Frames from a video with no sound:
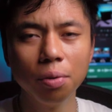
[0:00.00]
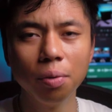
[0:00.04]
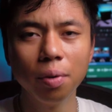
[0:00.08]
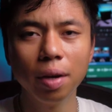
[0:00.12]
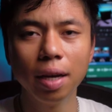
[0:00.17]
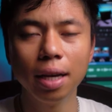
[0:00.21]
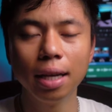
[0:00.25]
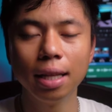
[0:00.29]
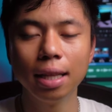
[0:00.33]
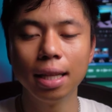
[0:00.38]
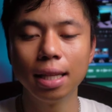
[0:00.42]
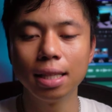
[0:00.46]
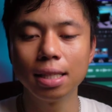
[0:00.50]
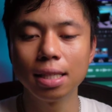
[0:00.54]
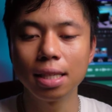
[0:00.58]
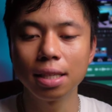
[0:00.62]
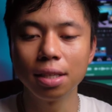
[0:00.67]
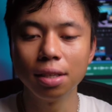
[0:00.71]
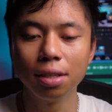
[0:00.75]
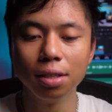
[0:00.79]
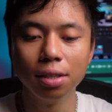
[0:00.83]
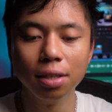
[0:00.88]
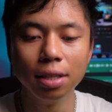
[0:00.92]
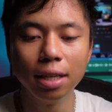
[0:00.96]
way, that's like
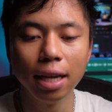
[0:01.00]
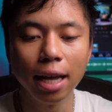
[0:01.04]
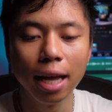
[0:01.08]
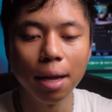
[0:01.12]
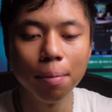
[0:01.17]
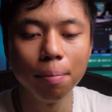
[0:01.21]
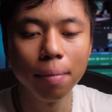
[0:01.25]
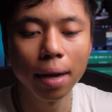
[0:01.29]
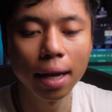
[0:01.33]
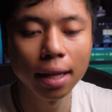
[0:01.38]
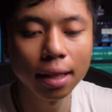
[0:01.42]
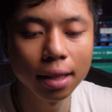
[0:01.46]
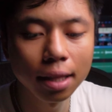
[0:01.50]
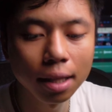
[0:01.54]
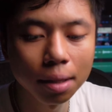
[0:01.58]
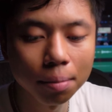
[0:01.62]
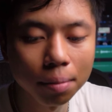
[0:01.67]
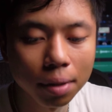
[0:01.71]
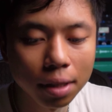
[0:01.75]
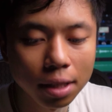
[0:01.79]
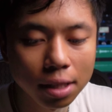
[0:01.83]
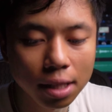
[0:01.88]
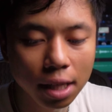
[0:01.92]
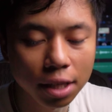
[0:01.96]
a good and bad thing,
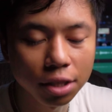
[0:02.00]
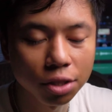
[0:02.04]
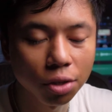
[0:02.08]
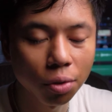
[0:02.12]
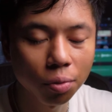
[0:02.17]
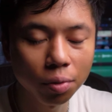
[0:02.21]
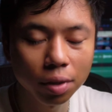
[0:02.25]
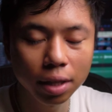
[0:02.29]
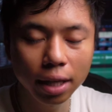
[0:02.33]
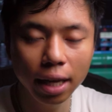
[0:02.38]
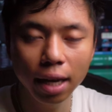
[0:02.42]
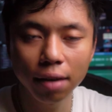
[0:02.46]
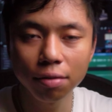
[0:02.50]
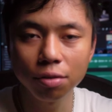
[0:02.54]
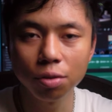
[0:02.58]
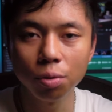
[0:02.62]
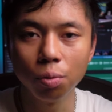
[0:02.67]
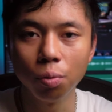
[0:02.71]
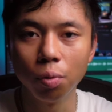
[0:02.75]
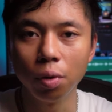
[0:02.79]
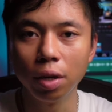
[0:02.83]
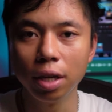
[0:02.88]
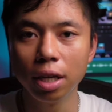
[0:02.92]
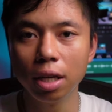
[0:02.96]
because I don't really have to
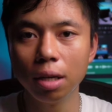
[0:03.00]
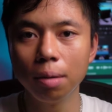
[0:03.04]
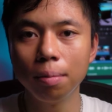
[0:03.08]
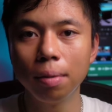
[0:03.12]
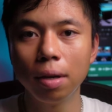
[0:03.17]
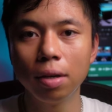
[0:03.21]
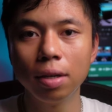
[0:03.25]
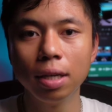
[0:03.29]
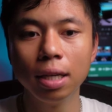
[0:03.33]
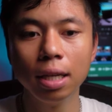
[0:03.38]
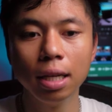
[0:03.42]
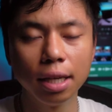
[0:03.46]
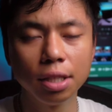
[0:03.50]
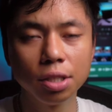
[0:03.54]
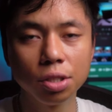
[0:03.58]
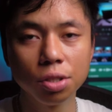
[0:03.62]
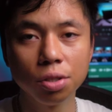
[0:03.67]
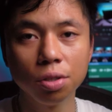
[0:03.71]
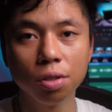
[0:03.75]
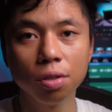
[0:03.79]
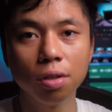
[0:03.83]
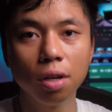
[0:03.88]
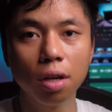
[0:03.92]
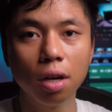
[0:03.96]
worry about
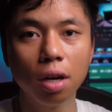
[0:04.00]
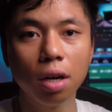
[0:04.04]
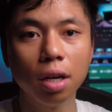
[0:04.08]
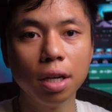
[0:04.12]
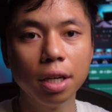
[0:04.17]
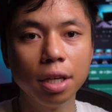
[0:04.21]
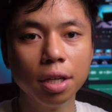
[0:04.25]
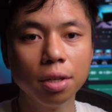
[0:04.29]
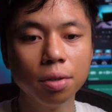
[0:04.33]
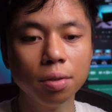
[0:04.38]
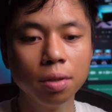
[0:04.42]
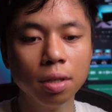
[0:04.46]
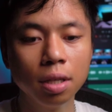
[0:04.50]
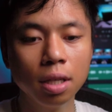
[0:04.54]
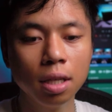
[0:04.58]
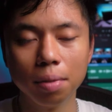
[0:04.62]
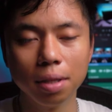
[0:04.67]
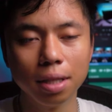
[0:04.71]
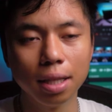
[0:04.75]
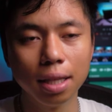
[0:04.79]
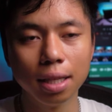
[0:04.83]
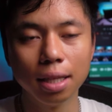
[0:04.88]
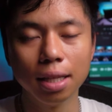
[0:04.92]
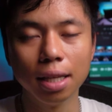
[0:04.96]
external audio,
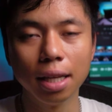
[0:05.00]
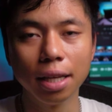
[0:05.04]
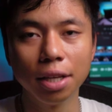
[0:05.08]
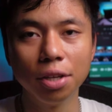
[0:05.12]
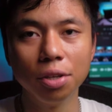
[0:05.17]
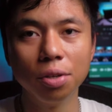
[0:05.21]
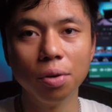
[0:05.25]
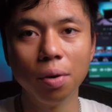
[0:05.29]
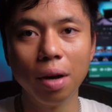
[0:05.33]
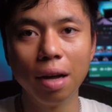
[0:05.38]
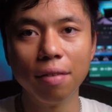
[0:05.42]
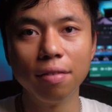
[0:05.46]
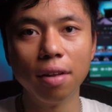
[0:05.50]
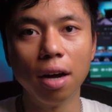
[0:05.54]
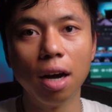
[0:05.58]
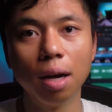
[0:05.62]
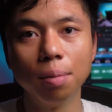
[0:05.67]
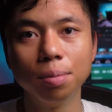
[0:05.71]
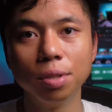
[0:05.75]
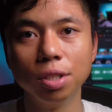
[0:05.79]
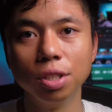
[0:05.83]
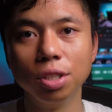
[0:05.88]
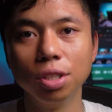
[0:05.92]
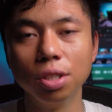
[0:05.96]
but then like you don't have the
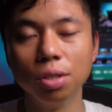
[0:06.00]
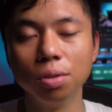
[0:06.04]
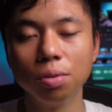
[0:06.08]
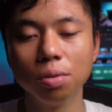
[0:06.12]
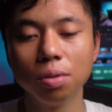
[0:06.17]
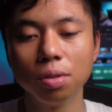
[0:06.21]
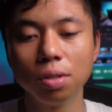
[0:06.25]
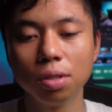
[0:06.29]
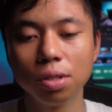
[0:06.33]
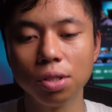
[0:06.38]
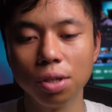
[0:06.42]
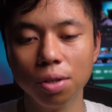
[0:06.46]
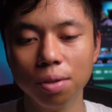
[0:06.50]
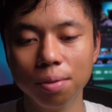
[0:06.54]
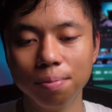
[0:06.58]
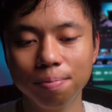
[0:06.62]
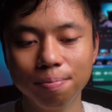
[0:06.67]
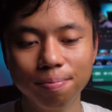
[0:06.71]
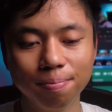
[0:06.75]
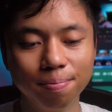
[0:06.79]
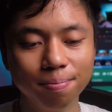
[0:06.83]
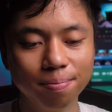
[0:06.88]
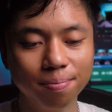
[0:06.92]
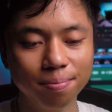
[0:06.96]
option to. So
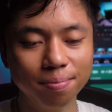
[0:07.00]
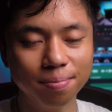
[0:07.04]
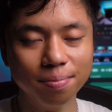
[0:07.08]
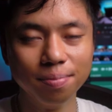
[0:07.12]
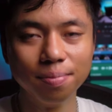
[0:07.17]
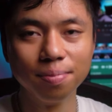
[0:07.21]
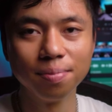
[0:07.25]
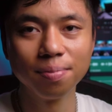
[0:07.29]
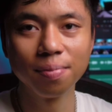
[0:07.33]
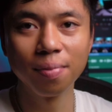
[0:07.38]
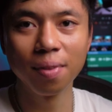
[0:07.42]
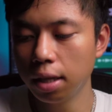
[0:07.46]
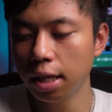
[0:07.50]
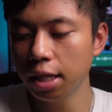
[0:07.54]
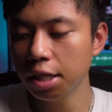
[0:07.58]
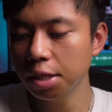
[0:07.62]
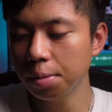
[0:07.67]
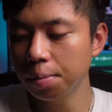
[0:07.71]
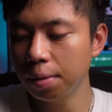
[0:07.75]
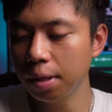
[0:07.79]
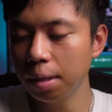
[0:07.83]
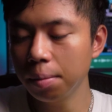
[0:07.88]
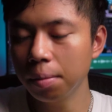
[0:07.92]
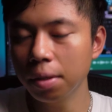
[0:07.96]
that's
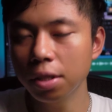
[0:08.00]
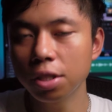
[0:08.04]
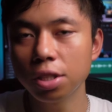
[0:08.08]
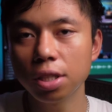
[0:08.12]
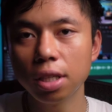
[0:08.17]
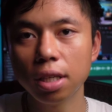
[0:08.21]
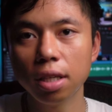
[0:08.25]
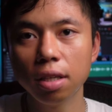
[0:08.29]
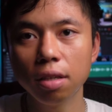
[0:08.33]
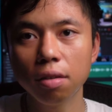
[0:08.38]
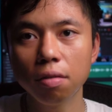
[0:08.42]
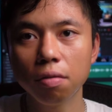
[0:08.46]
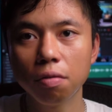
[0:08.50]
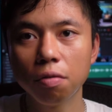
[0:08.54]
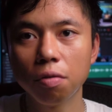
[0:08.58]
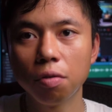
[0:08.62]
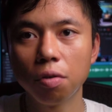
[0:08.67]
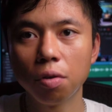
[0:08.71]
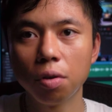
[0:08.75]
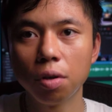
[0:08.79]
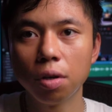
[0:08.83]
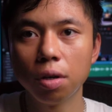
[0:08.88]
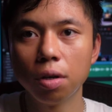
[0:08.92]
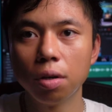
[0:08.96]
pretty much it
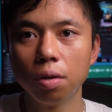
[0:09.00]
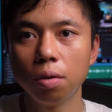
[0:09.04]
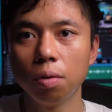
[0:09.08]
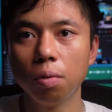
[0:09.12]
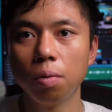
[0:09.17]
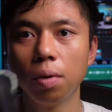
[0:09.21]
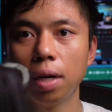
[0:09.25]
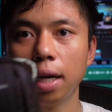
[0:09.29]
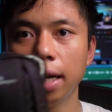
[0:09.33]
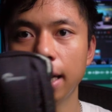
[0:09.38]
for what